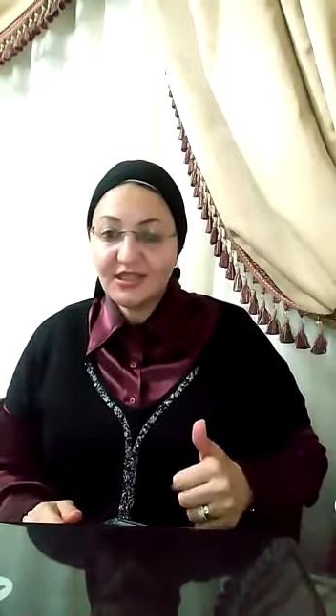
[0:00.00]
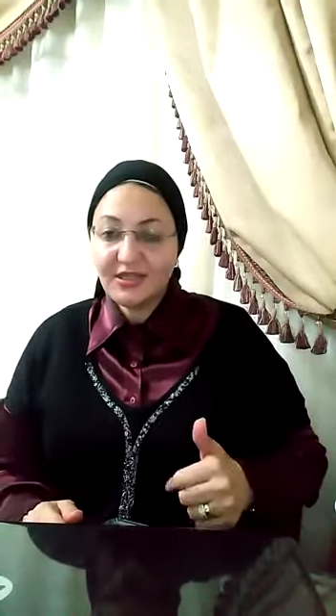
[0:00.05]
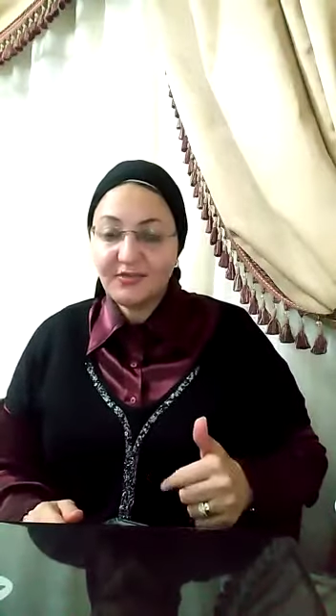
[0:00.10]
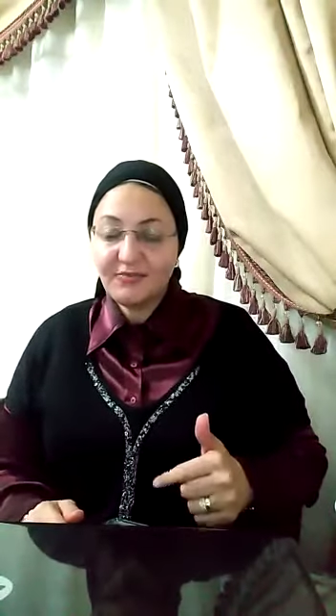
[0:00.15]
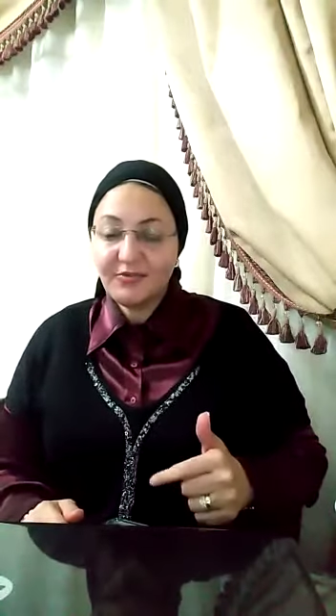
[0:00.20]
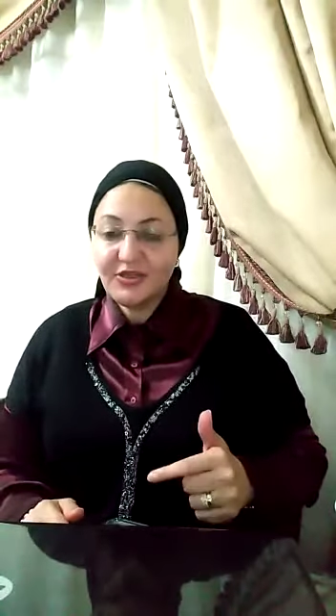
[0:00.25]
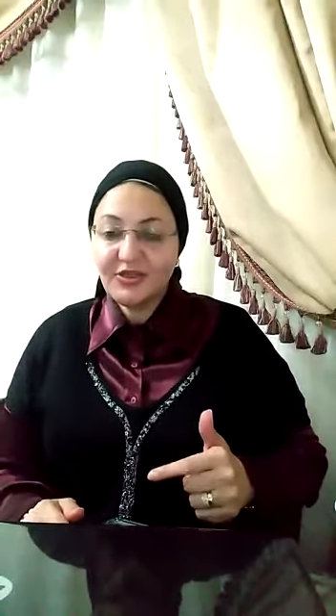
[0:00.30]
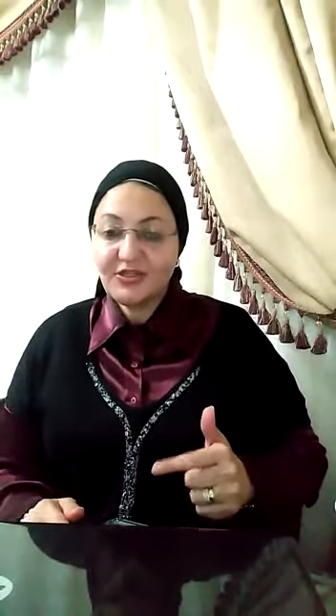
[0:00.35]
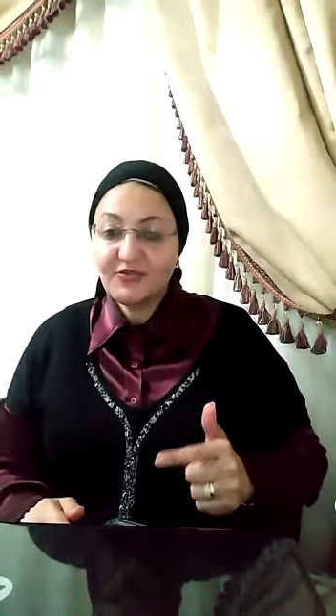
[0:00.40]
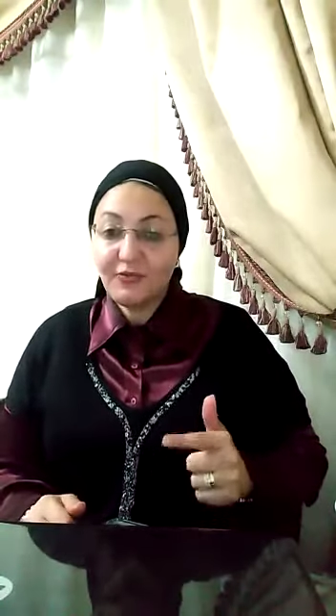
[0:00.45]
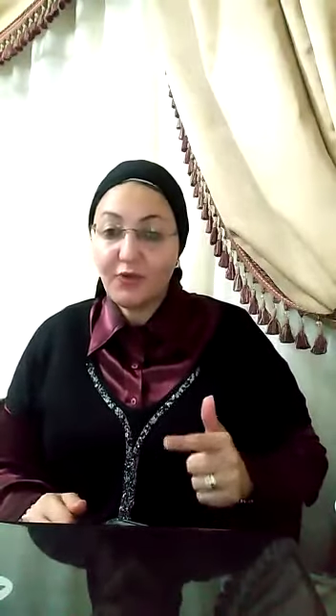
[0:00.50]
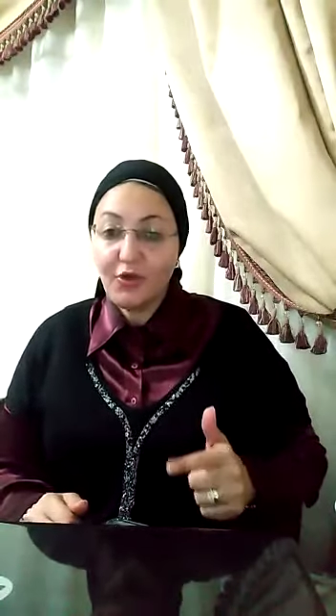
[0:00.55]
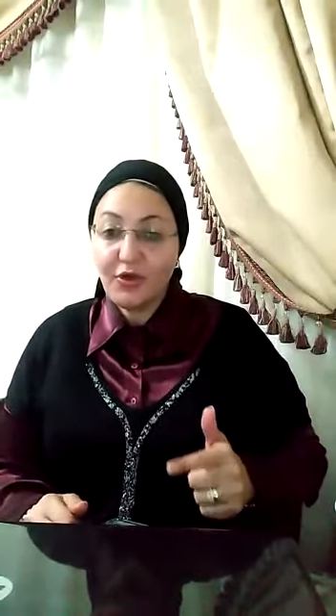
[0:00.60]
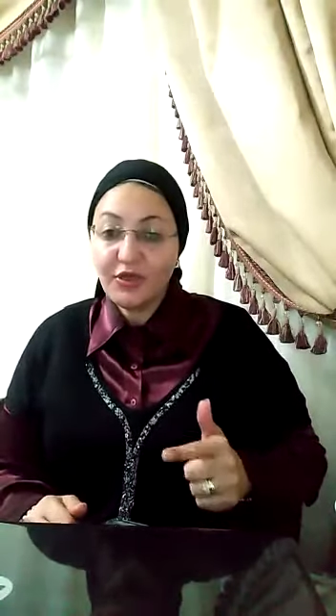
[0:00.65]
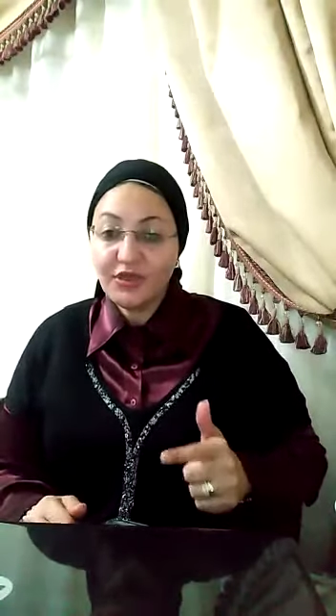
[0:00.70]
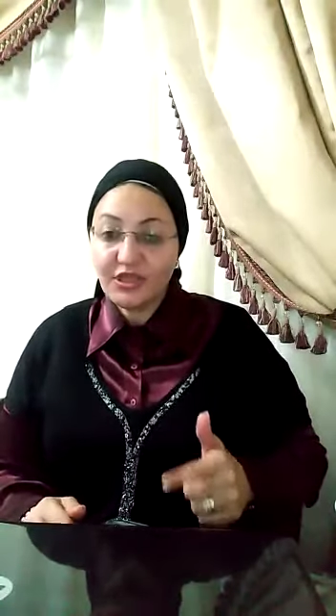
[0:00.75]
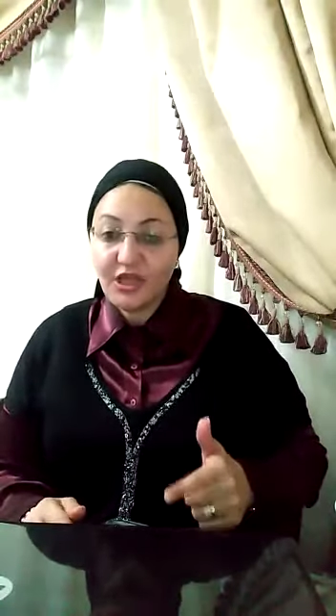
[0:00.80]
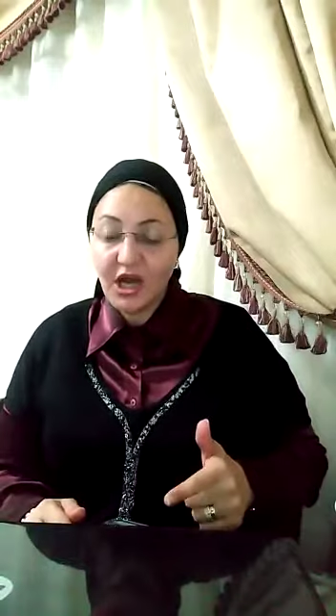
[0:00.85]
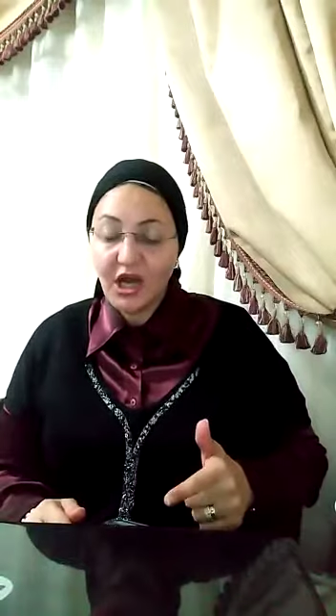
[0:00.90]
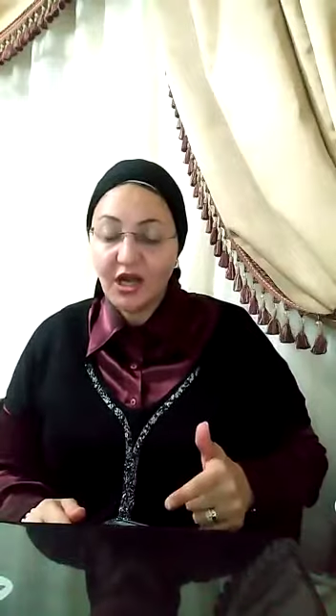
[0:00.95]
must
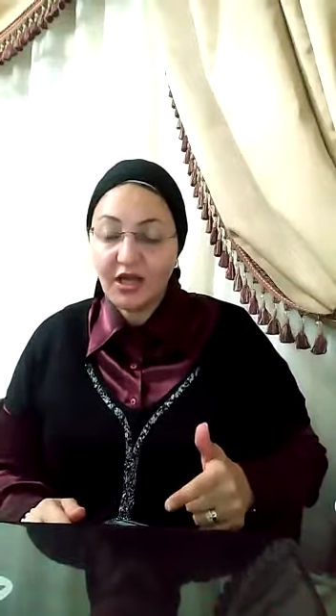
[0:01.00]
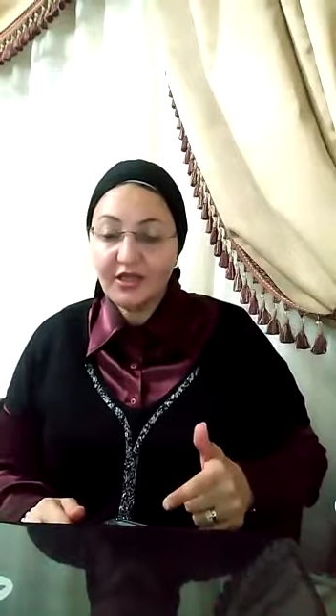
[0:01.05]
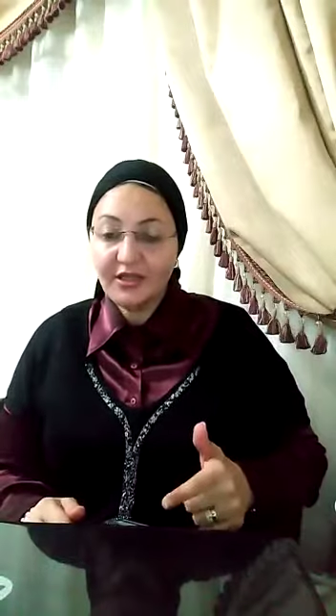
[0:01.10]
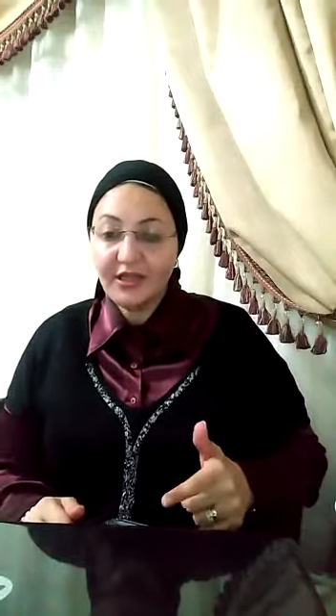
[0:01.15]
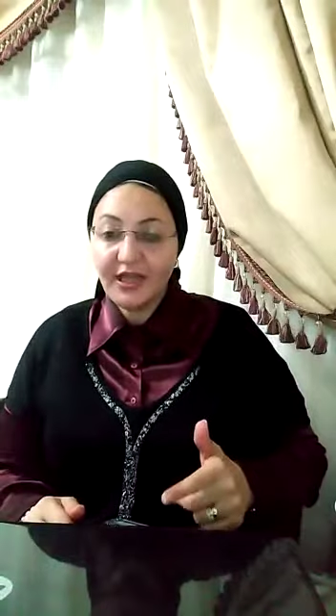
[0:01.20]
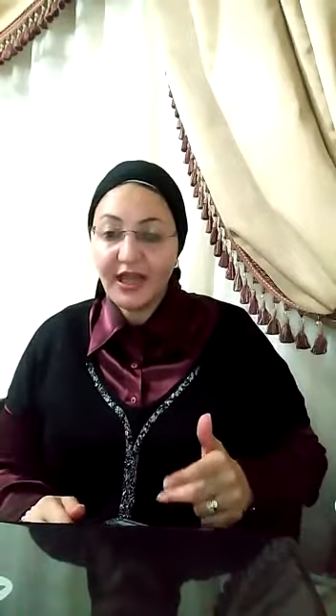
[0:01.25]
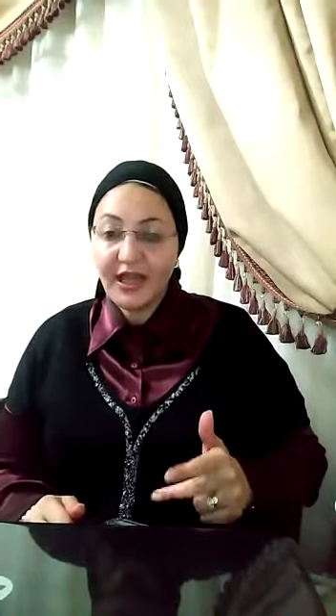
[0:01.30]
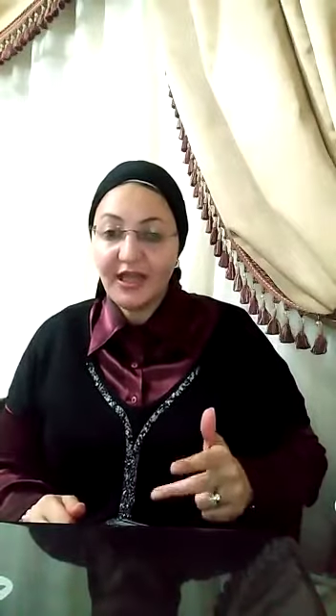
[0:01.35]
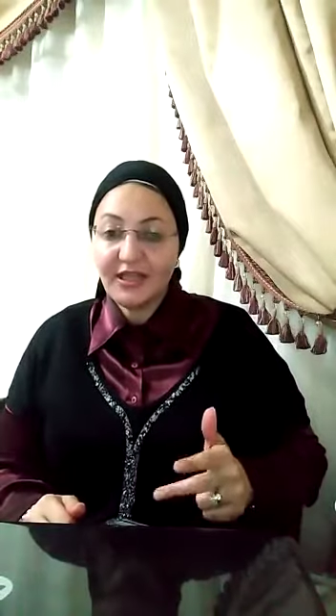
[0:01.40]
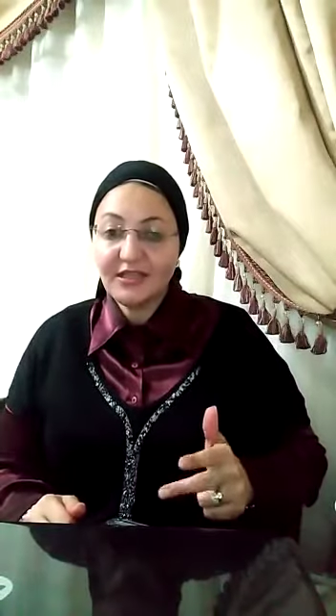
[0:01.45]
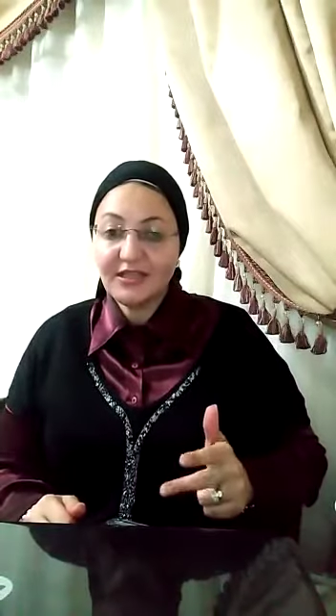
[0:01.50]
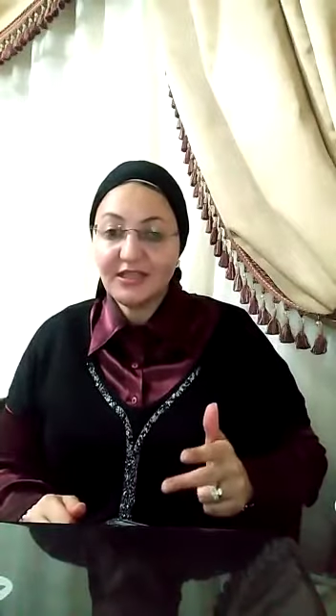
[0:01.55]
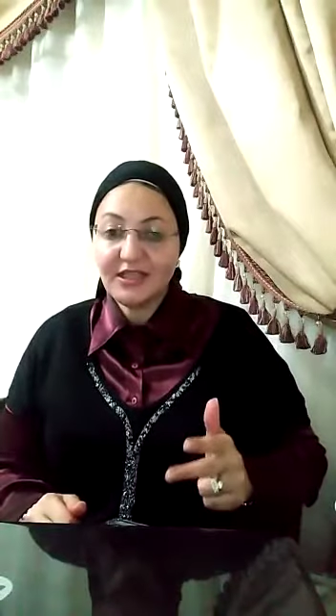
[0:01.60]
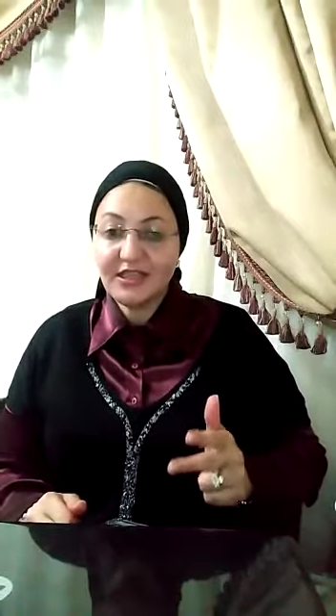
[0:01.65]
focus on, and